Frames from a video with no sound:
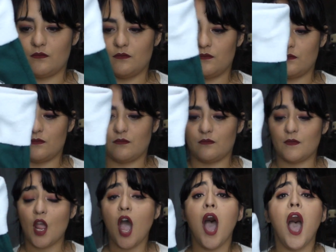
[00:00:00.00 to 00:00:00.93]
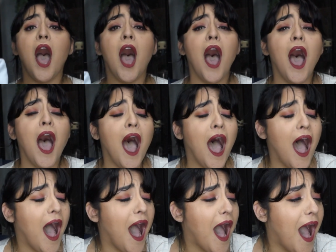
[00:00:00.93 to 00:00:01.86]

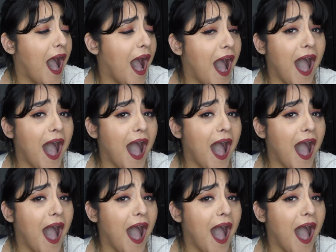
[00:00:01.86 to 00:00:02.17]
(no one is talking)